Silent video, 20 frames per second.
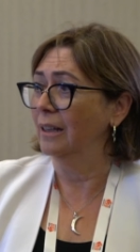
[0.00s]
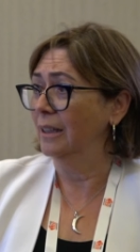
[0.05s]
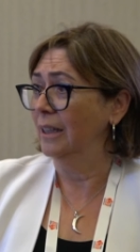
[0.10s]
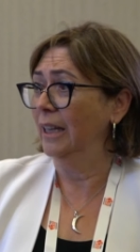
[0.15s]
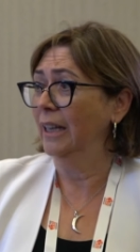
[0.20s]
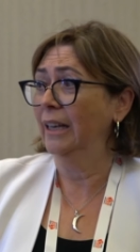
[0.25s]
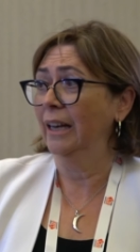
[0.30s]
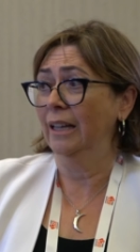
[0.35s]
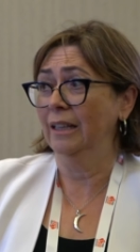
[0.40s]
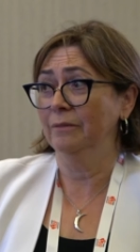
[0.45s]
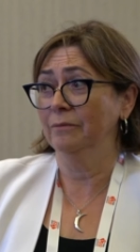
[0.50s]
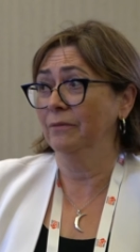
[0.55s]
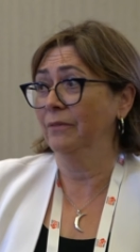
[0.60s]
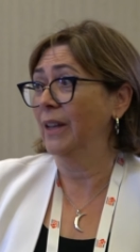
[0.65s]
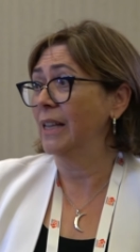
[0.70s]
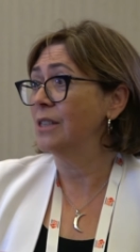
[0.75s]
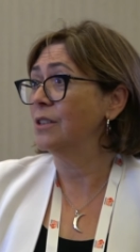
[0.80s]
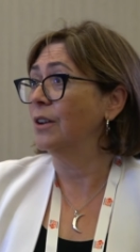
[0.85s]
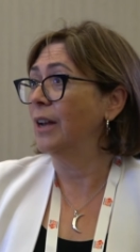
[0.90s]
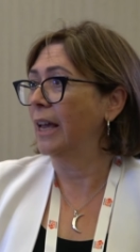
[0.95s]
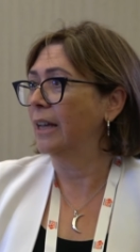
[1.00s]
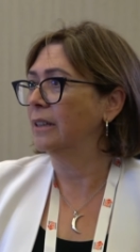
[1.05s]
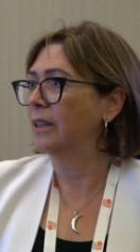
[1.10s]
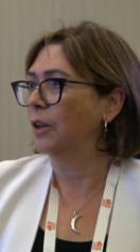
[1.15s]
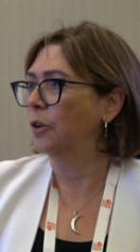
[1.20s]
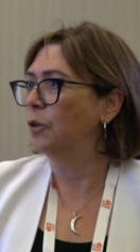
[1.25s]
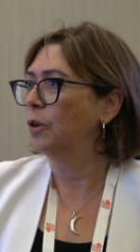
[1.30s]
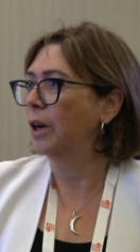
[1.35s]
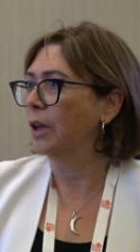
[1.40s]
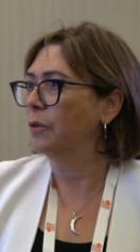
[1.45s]
uh, in a vessel like
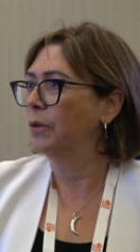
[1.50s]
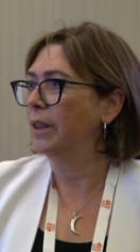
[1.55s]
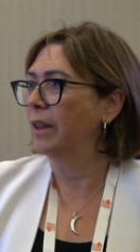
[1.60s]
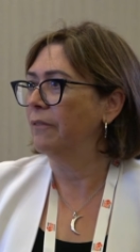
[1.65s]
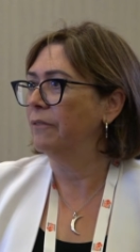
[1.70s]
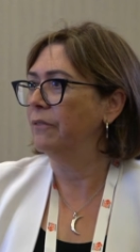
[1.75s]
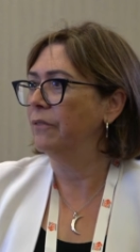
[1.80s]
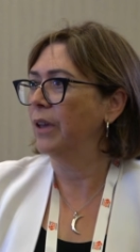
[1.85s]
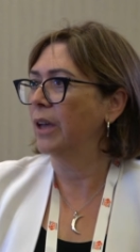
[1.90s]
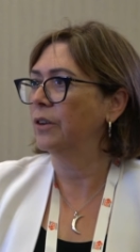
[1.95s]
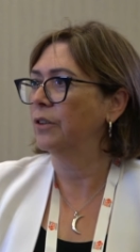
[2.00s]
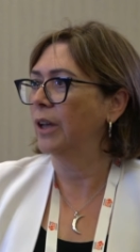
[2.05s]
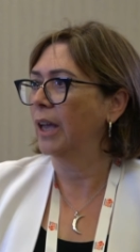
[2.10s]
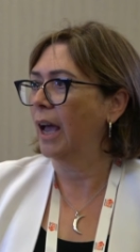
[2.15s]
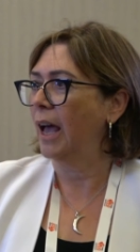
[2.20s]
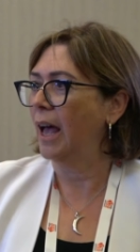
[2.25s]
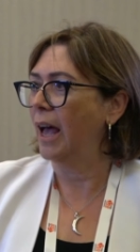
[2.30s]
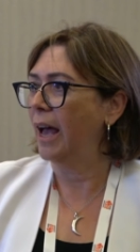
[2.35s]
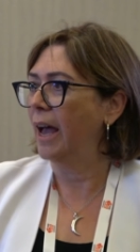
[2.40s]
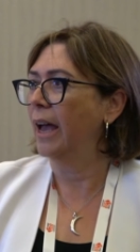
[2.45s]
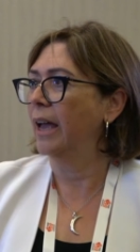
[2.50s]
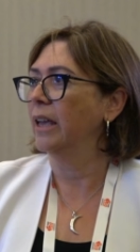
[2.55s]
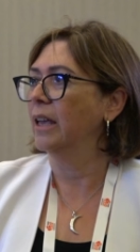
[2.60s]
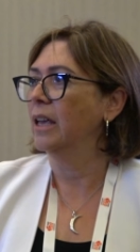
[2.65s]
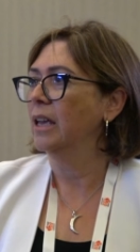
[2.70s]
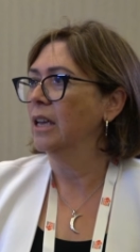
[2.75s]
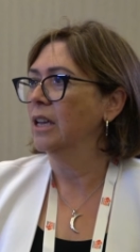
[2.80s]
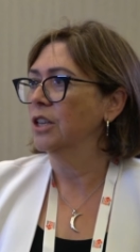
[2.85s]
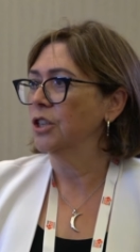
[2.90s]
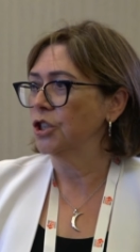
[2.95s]
the aorta with a very high
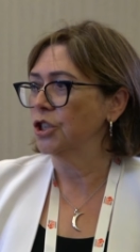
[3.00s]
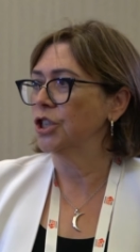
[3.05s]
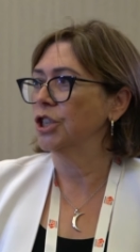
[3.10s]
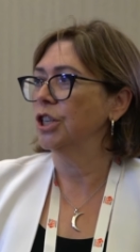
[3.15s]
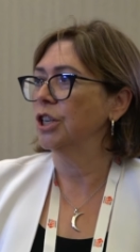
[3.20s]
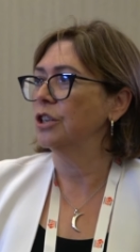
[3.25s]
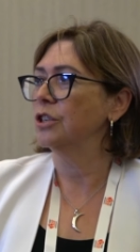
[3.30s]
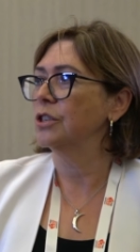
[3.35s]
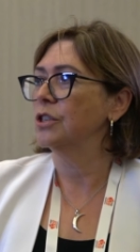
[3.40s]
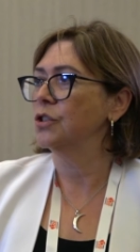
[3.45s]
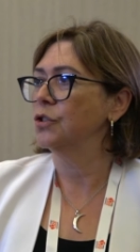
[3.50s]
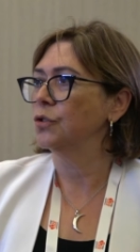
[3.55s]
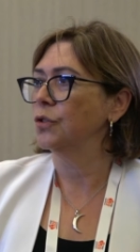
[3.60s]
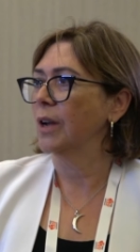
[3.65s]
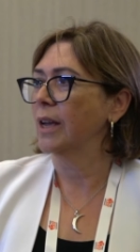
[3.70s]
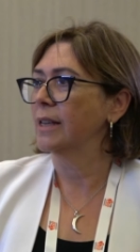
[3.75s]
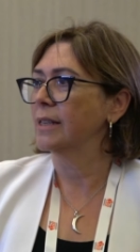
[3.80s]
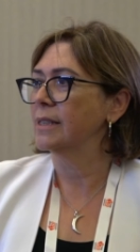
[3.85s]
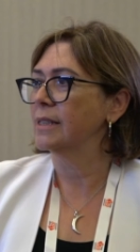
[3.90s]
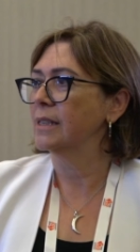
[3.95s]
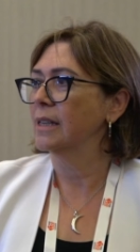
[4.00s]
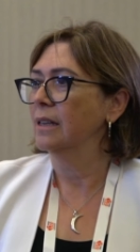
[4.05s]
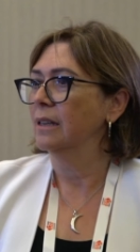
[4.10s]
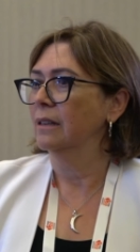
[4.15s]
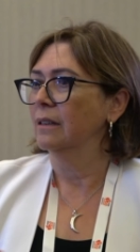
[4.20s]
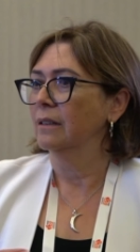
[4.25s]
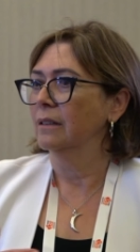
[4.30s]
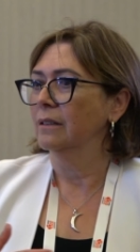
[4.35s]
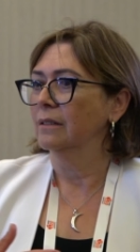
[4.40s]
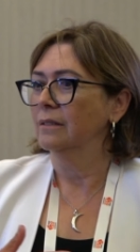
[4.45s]
shear stress,
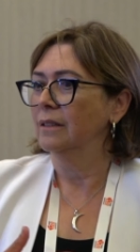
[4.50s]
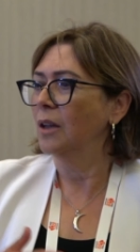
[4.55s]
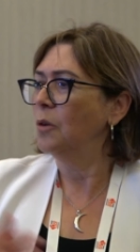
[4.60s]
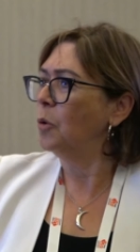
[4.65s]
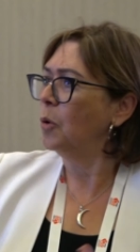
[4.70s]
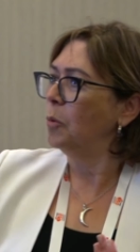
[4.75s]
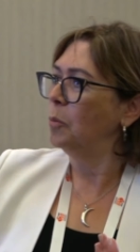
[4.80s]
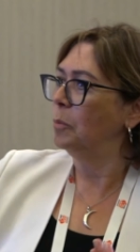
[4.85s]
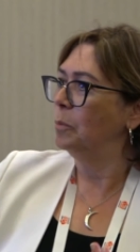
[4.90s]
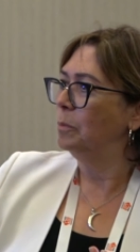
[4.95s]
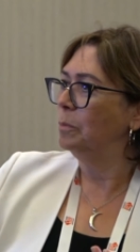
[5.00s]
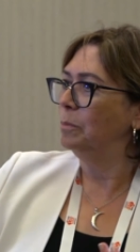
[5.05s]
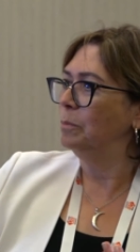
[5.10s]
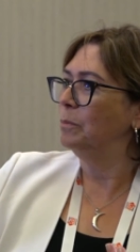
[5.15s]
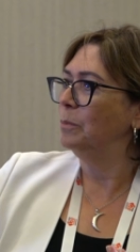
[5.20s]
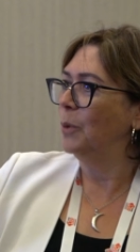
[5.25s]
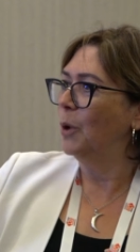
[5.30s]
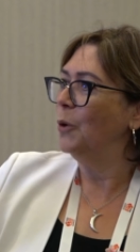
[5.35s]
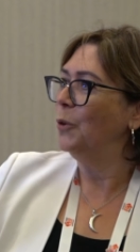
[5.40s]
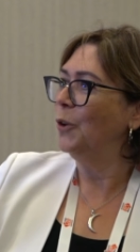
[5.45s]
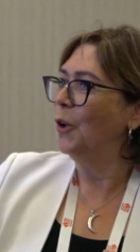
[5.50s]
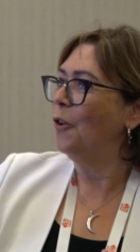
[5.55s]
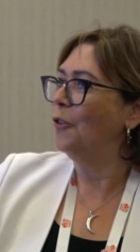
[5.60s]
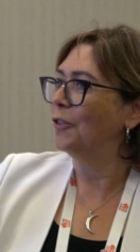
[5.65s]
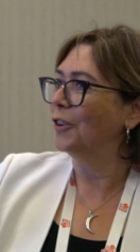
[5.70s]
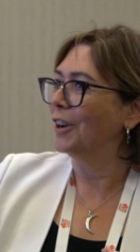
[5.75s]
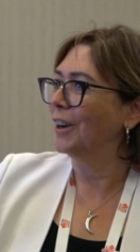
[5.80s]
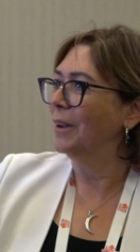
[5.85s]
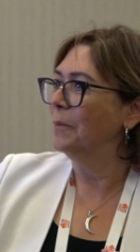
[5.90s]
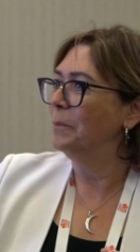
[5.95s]
they would mm-hmm. blown
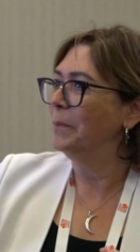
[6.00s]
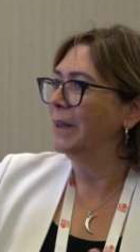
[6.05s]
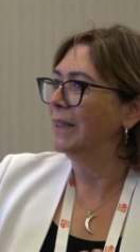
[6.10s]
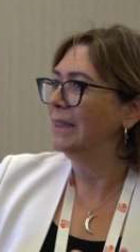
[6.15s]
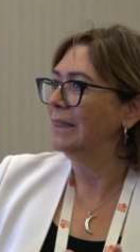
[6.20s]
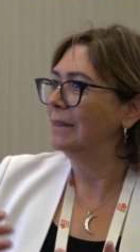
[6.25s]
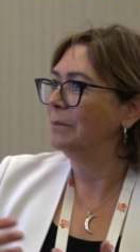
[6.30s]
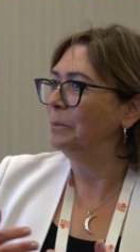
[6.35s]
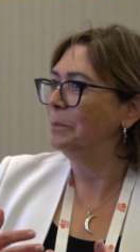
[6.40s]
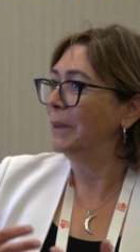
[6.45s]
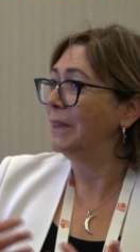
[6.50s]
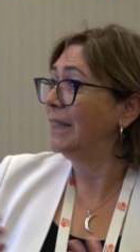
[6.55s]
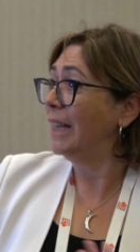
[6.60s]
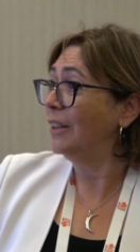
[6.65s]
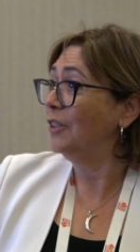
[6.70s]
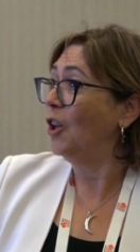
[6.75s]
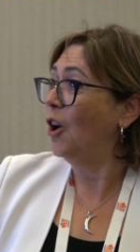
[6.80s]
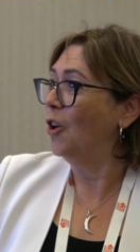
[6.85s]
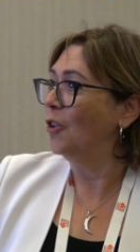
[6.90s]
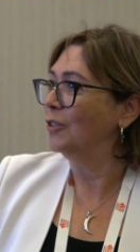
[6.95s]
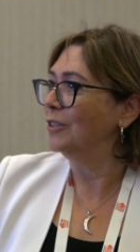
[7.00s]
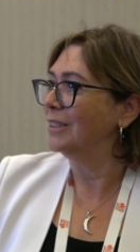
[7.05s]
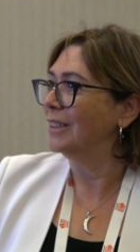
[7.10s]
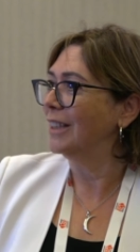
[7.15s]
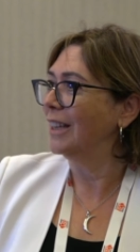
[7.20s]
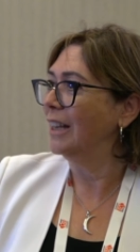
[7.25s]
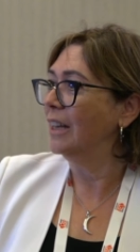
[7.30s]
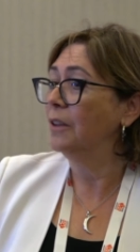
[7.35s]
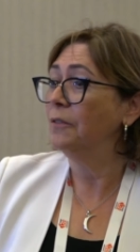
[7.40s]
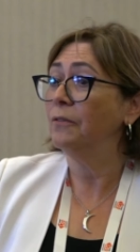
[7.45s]
over, but yeah, but they exactly. don't.
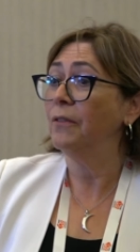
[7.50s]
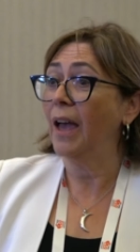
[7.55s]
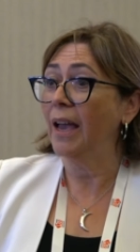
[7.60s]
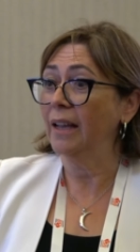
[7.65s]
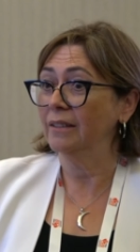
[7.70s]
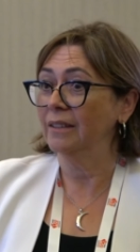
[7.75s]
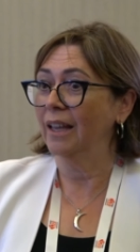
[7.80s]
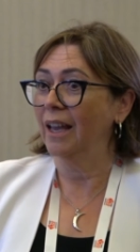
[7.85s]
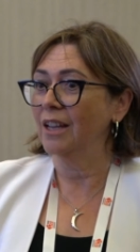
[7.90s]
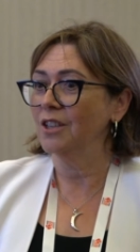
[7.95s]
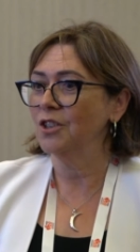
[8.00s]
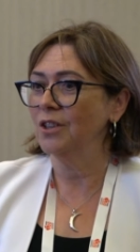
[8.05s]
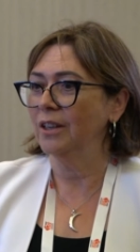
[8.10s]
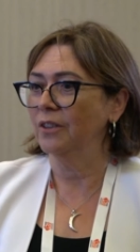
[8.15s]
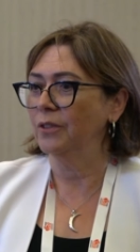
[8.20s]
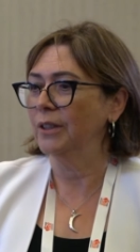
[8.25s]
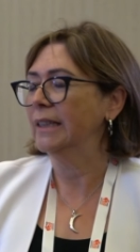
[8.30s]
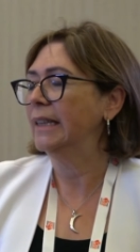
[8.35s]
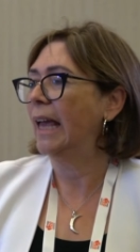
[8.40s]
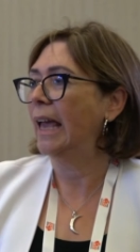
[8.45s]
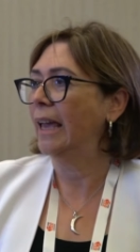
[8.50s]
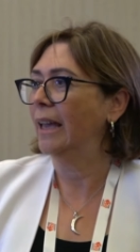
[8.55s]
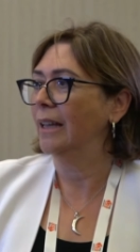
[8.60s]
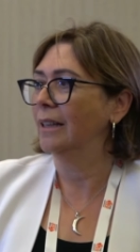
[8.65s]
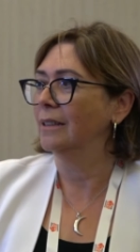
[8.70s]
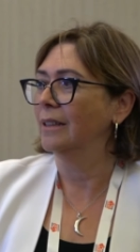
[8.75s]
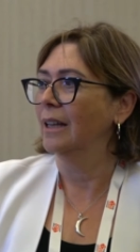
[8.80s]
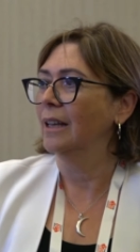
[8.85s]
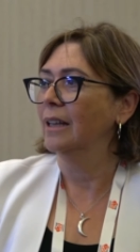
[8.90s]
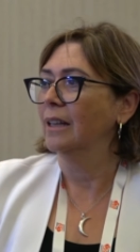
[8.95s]
And in mm-hmm. fact, they actually
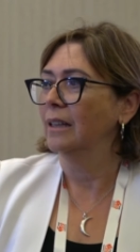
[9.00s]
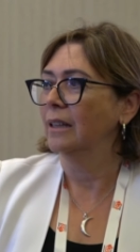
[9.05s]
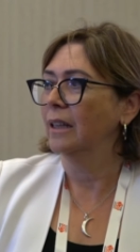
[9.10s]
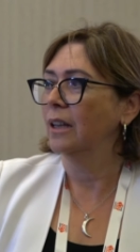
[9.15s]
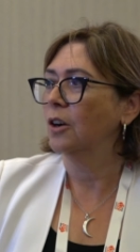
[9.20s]
retain